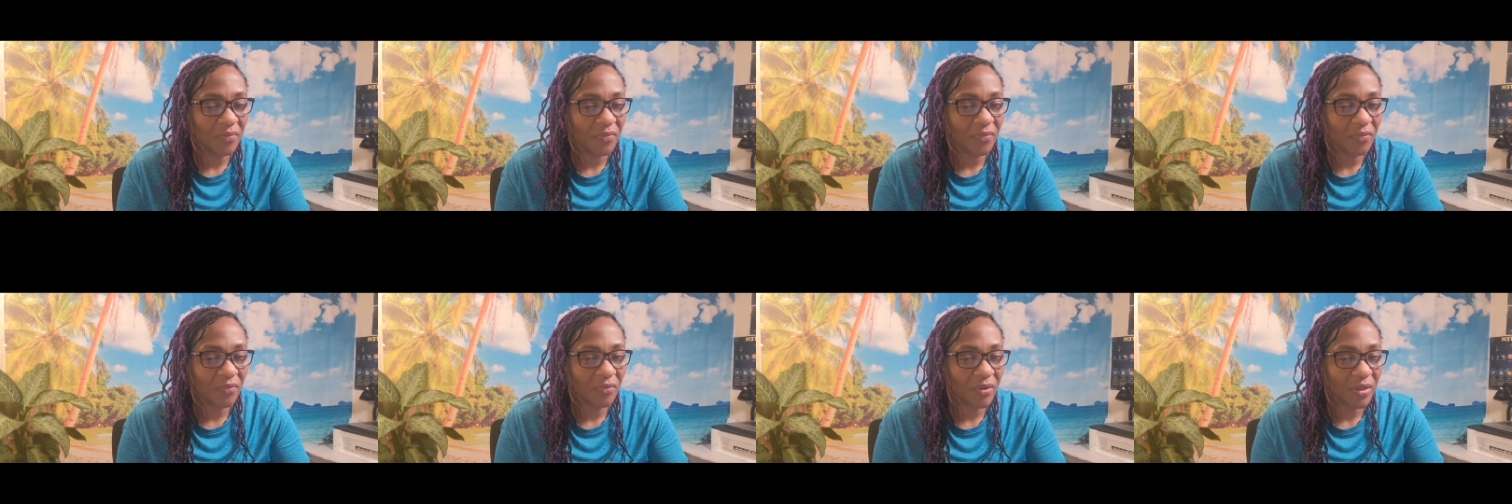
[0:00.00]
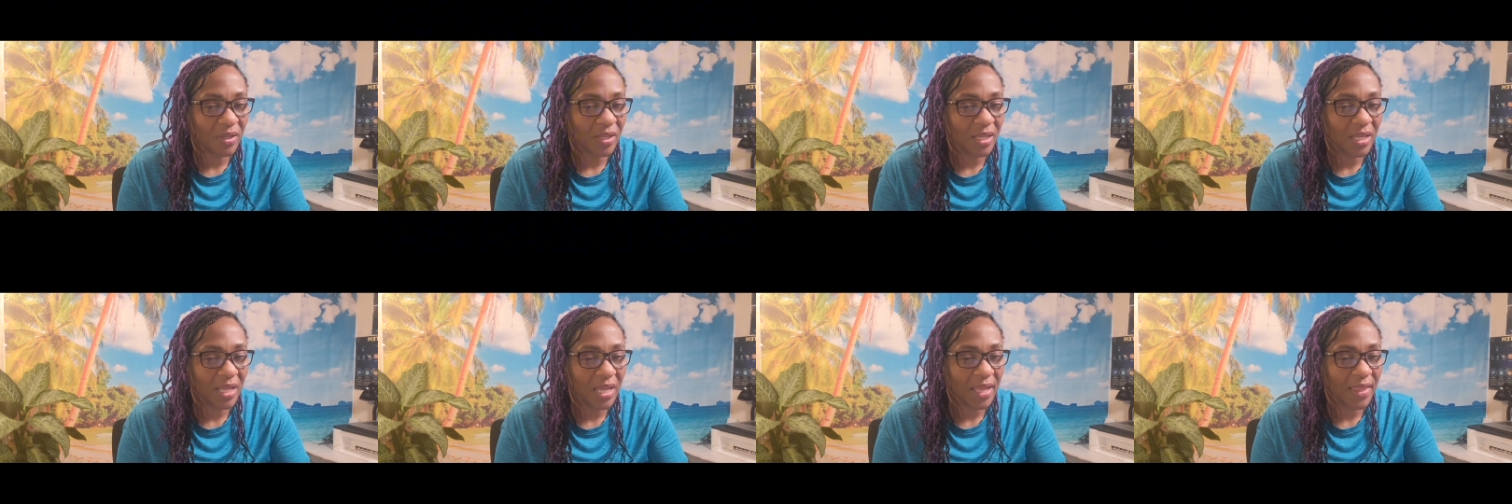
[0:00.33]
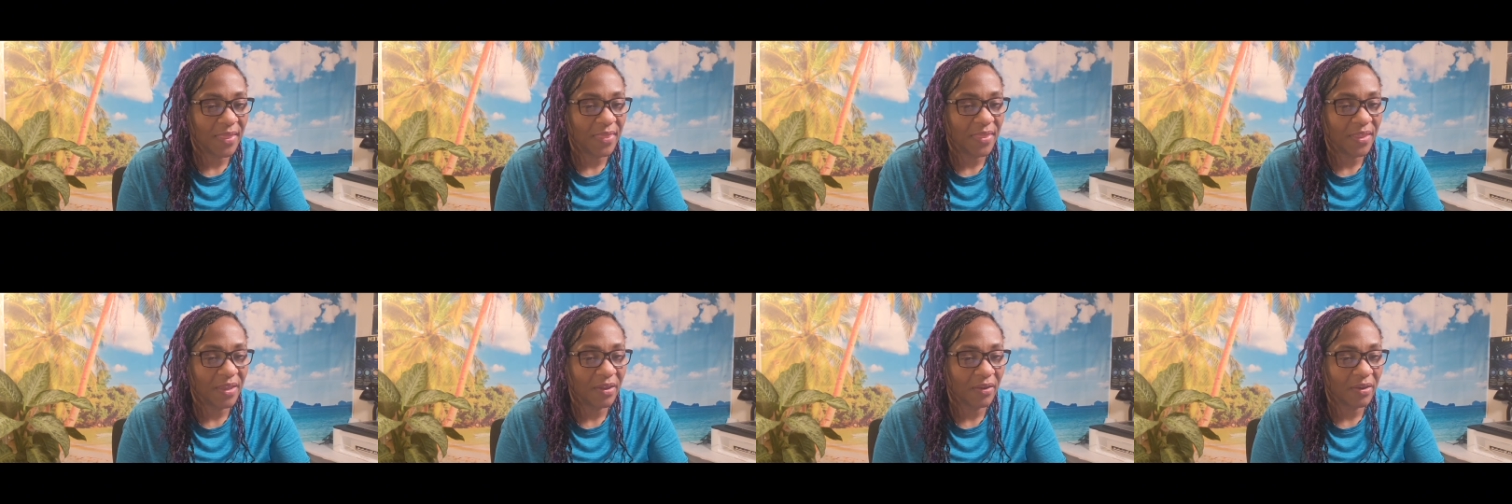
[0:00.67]
free
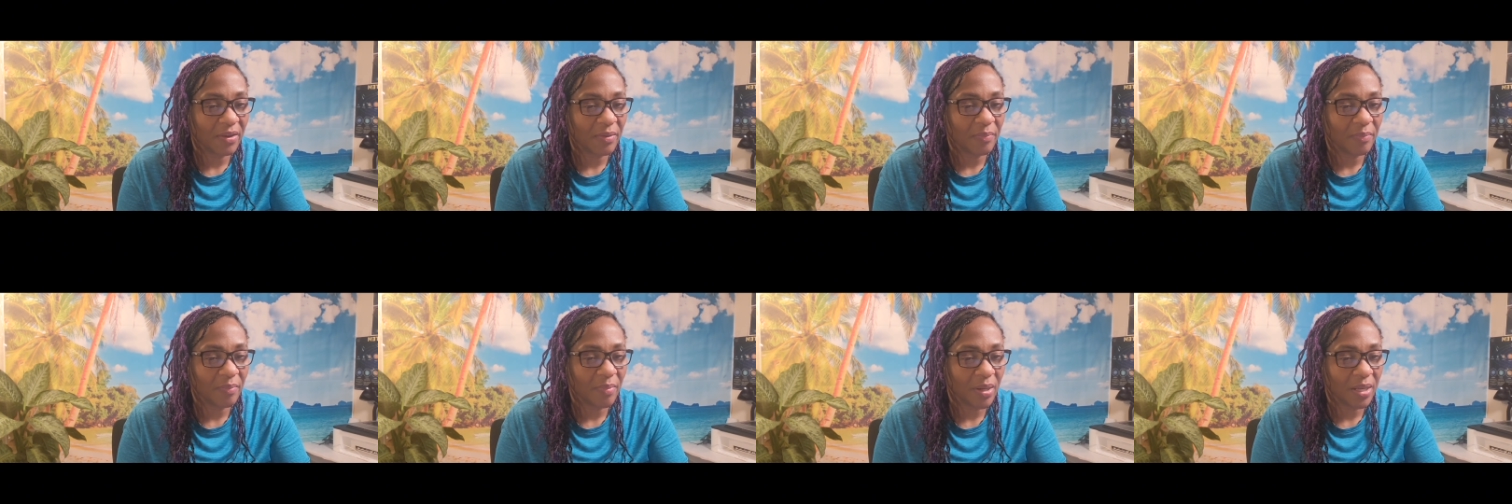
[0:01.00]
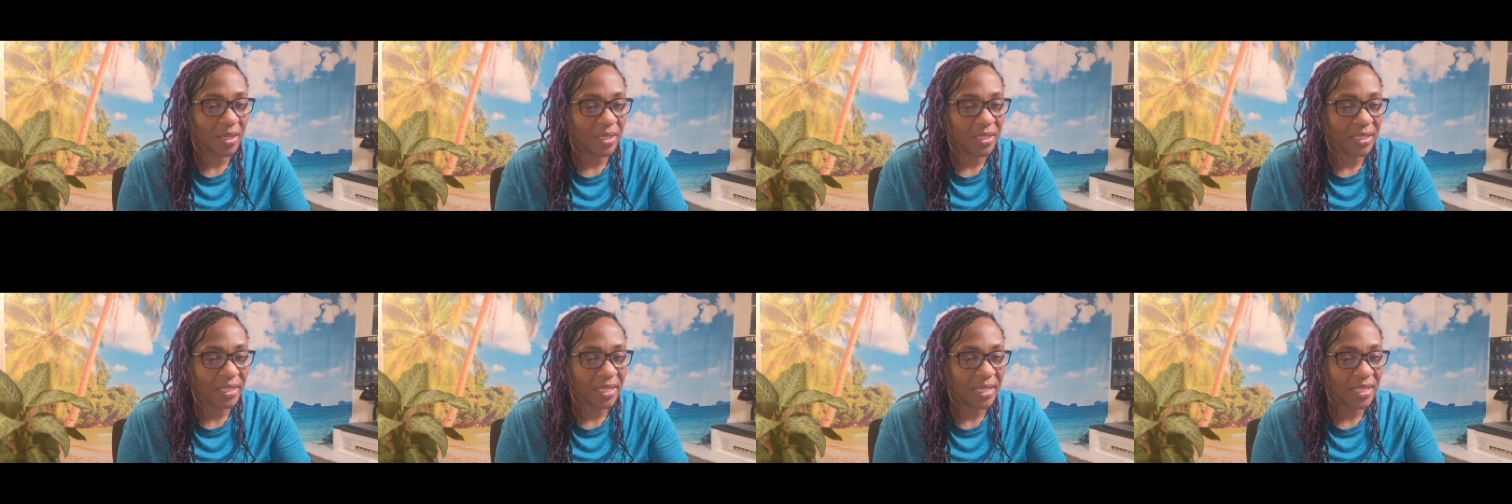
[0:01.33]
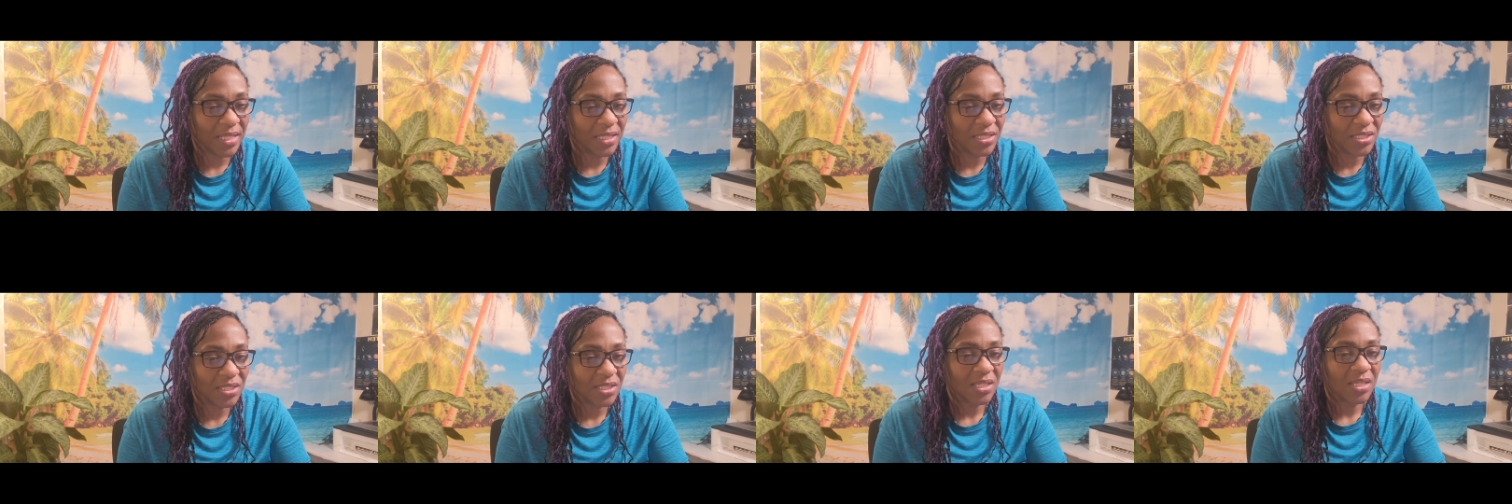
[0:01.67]
and they're in
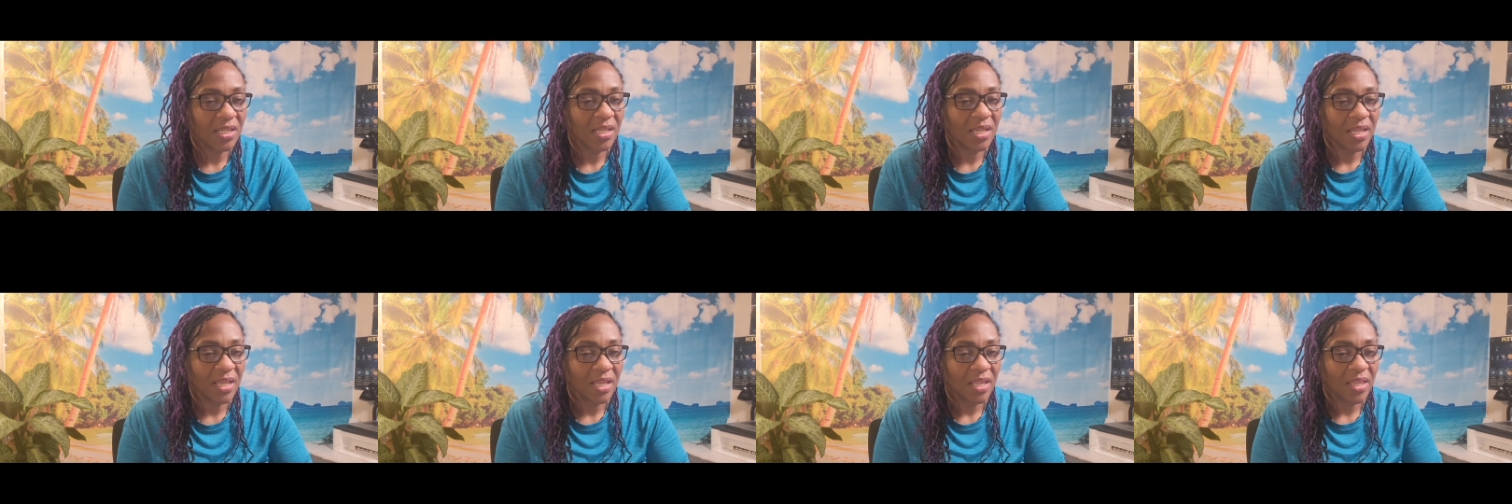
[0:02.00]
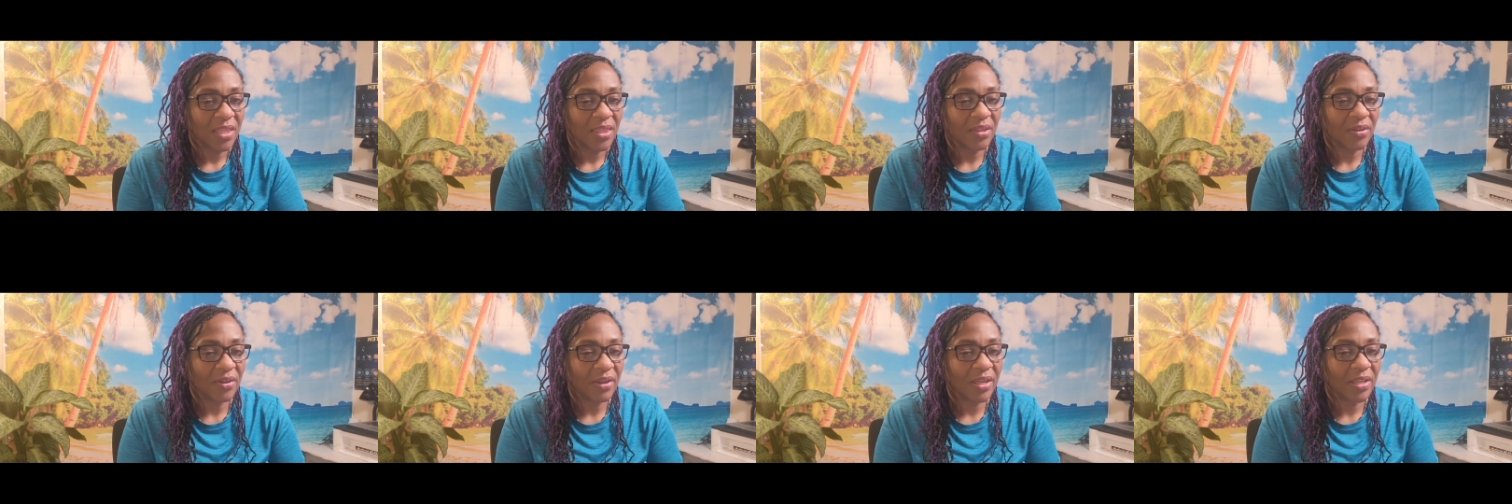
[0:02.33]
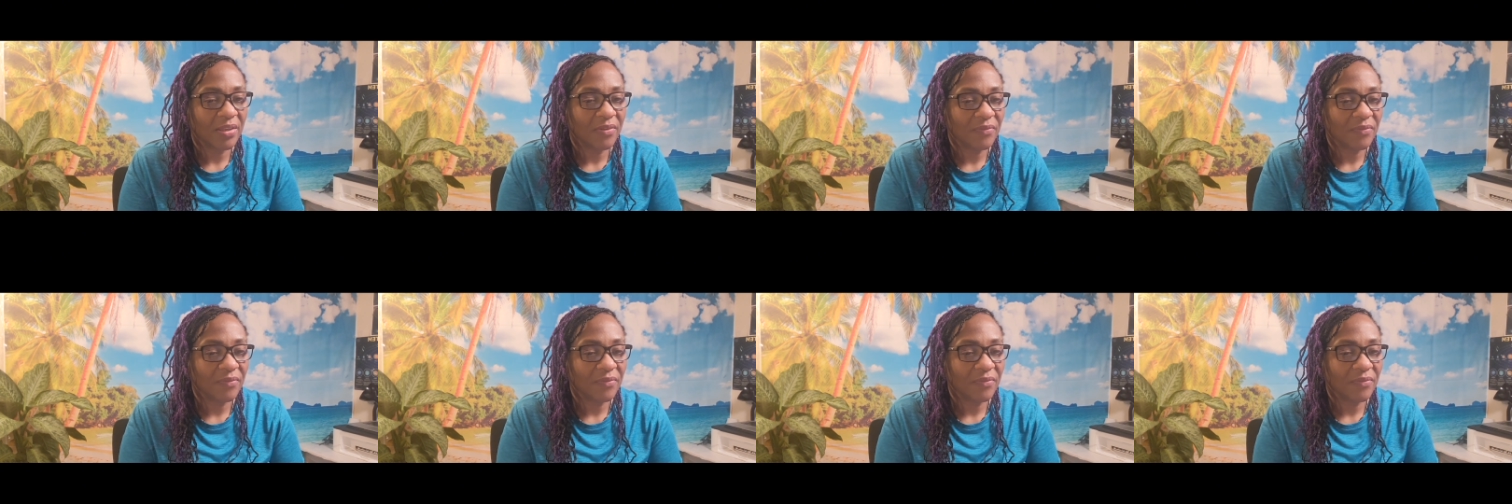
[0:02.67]
bondage. They're